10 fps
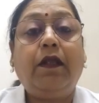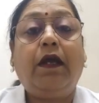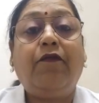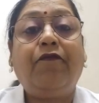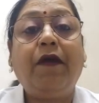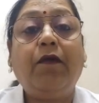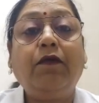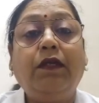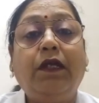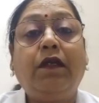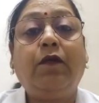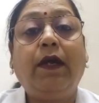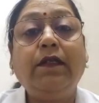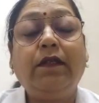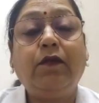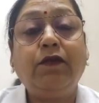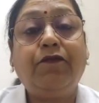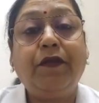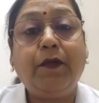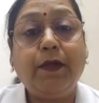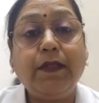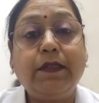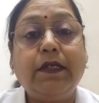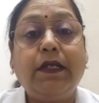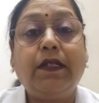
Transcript: They are found in quite a good frequency